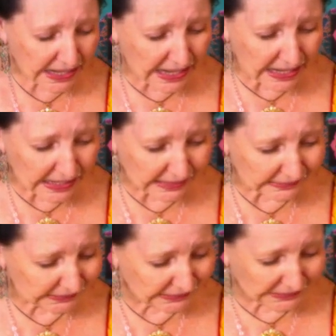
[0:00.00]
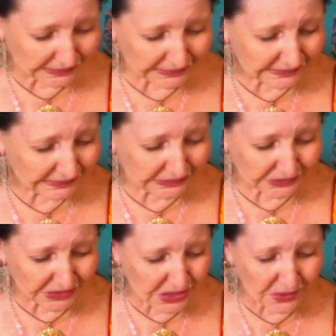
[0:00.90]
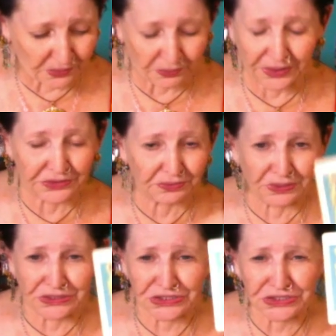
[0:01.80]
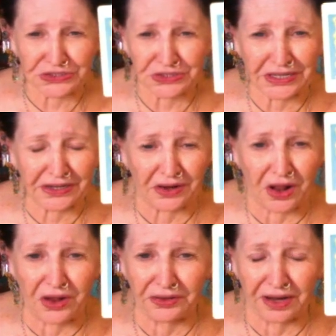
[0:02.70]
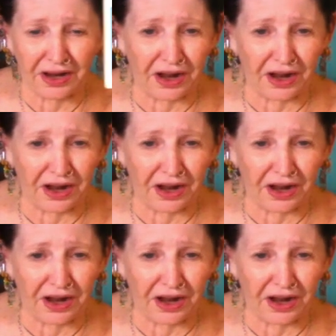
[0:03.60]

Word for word: Uh, you know, we, we just look at all,